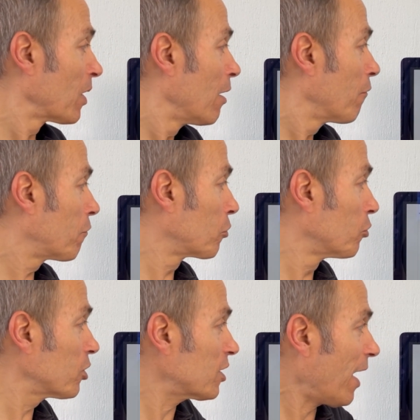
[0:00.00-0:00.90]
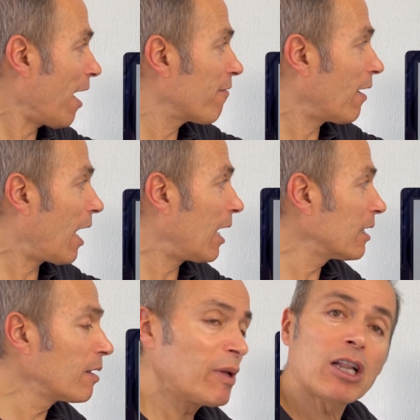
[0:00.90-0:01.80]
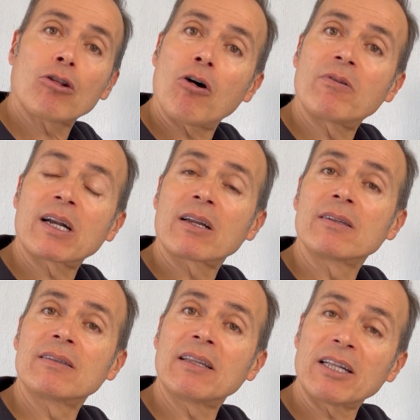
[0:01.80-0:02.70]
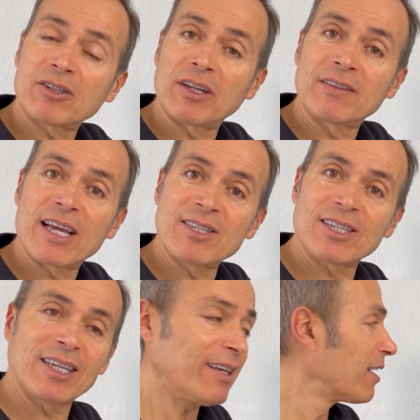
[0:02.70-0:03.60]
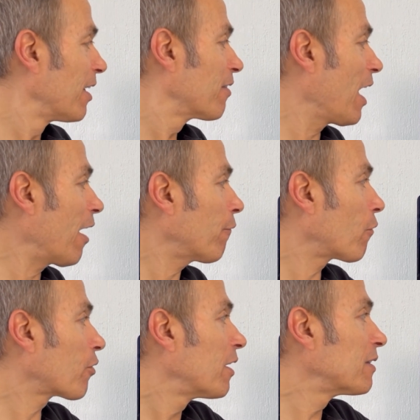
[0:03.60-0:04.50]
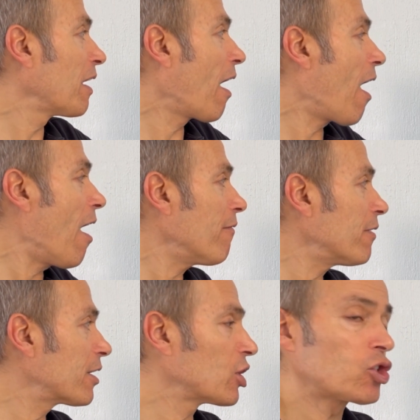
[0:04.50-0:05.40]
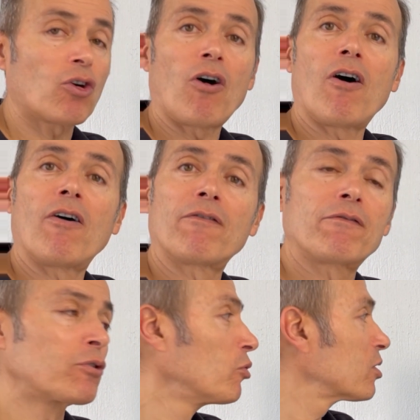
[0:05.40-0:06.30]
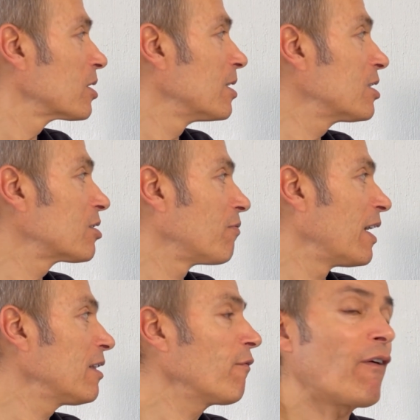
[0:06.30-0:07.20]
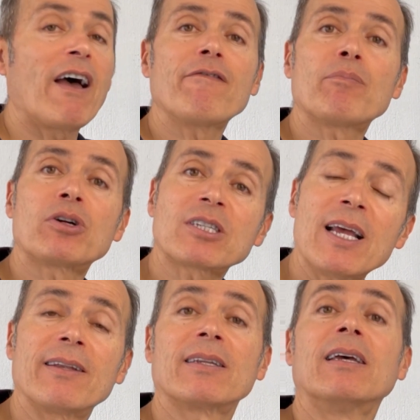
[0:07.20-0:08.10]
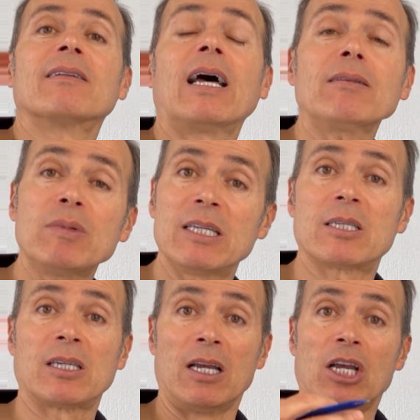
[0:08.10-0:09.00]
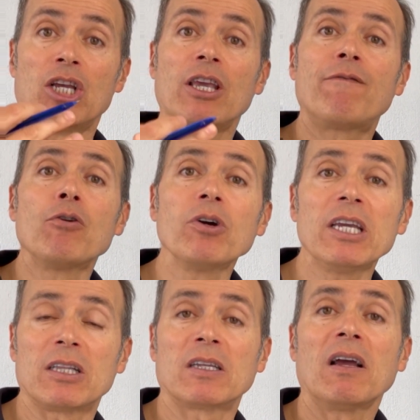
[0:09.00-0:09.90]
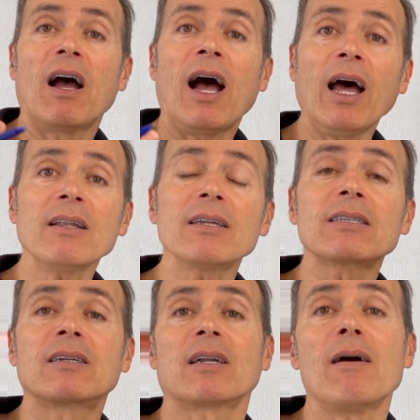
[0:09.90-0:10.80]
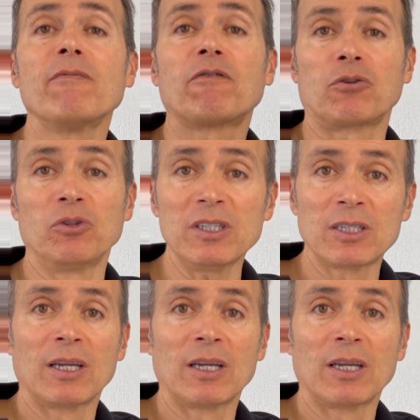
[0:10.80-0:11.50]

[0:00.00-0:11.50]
Fruits have a little bit lower nutrient density, therefore the average of fruits is 25%. That means if you eat 100 gram fruit,